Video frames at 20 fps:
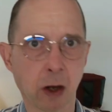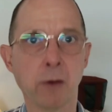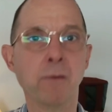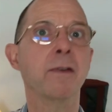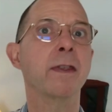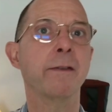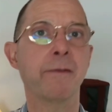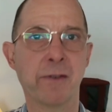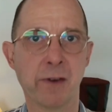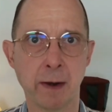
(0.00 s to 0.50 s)
all
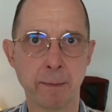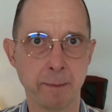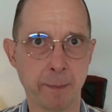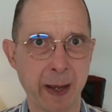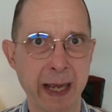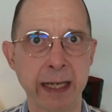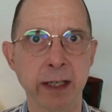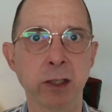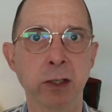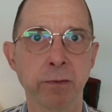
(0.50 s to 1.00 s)
over the
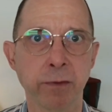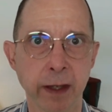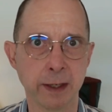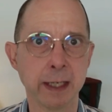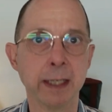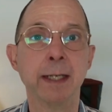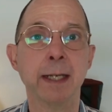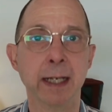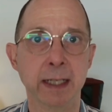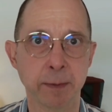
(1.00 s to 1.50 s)
front page on
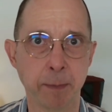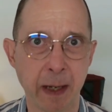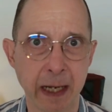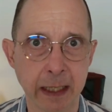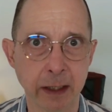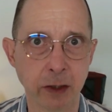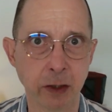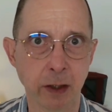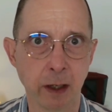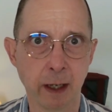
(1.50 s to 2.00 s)
the index
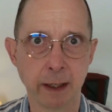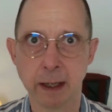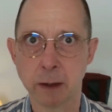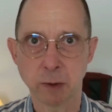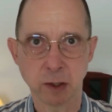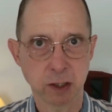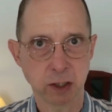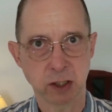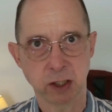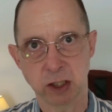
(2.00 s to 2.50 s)
page, and they
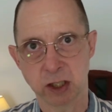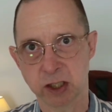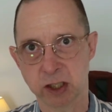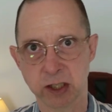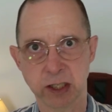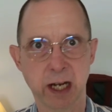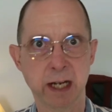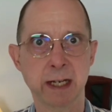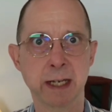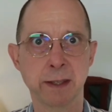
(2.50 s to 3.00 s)
were just
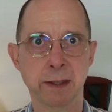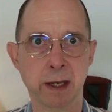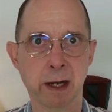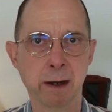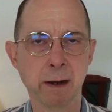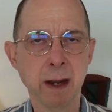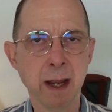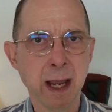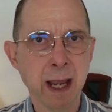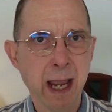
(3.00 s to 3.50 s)
stuck in it.
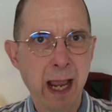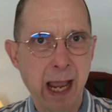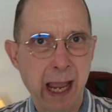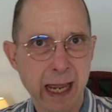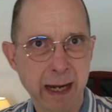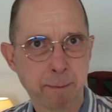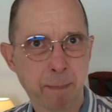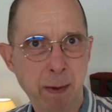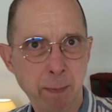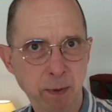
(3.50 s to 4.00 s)

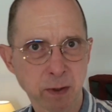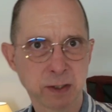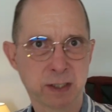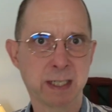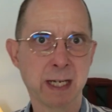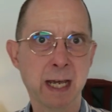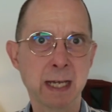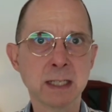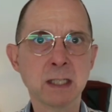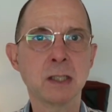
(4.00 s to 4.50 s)
And Bubble
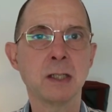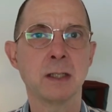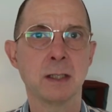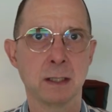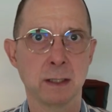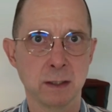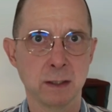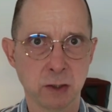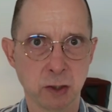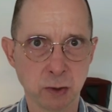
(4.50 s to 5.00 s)
does
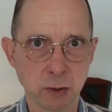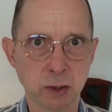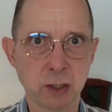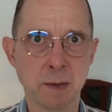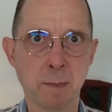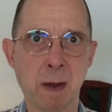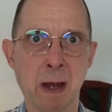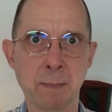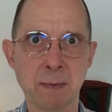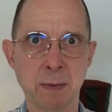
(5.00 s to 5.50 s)
do
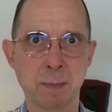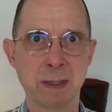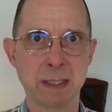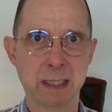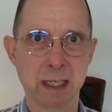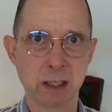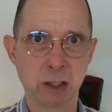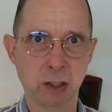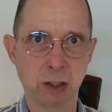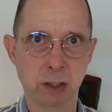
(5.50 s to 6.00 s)
some
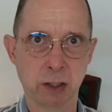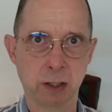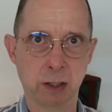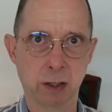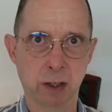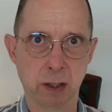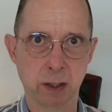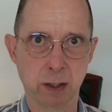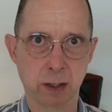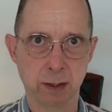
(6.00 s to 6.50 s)
optimization
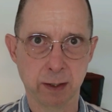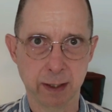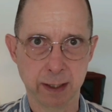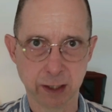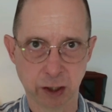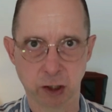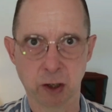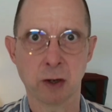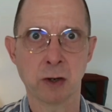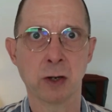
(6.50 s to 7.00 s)

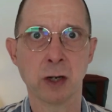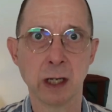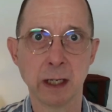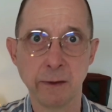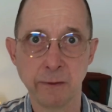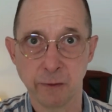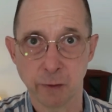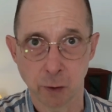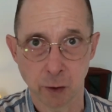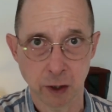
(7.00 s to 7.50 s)

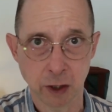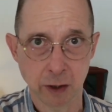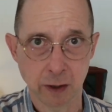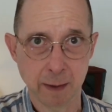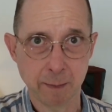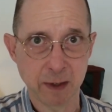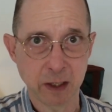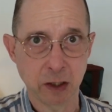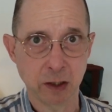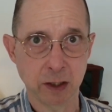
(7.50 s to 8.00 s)
internally for your
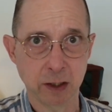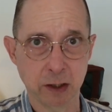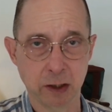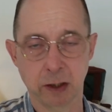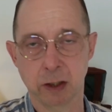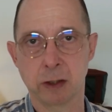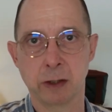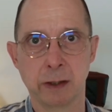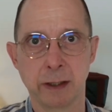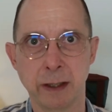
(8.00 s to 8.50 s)
images,
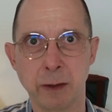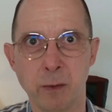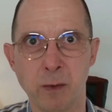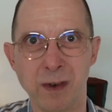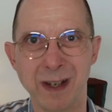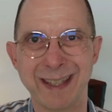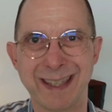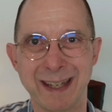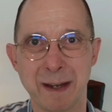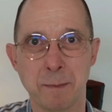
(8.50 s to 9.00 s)
so it
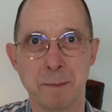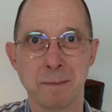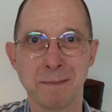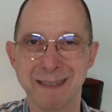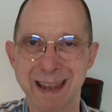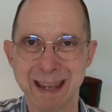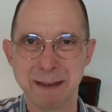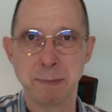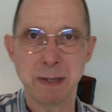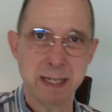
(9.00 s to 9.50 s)
wasn't
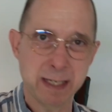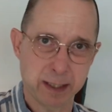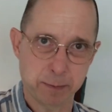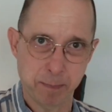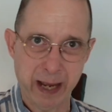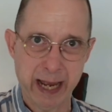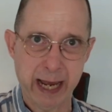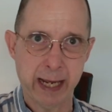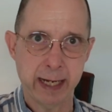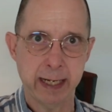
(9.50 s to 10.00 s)
maybe as
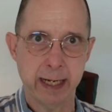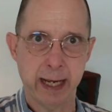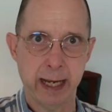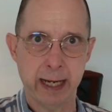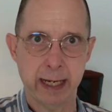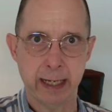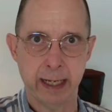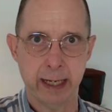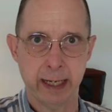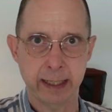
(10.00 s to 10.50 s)
bad
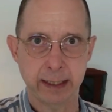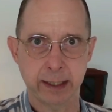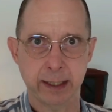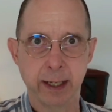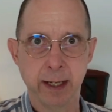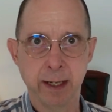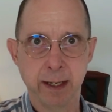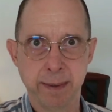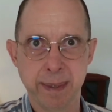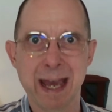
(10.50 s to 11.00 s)
as
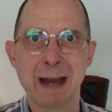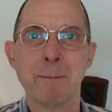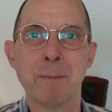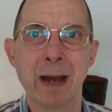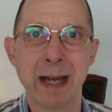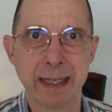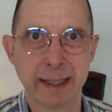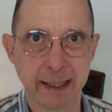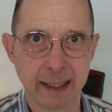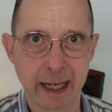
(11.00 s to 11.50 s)
that
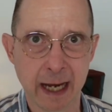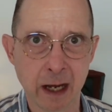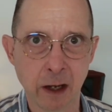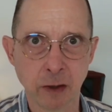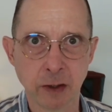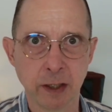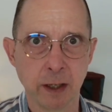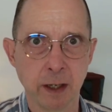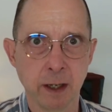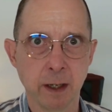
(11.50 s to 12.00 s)
might
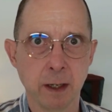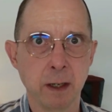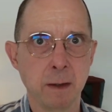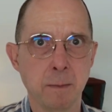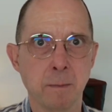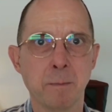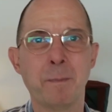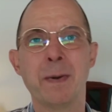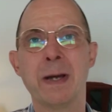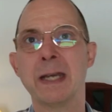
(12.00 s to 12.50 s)
sound,
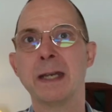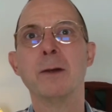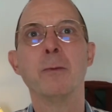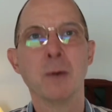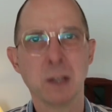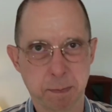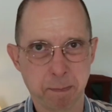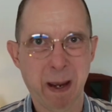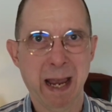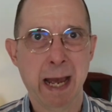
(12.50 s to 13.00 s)
but
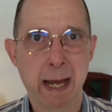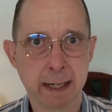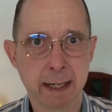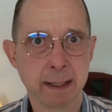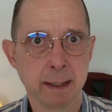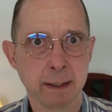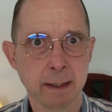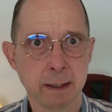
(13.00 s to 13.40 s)
it was bad.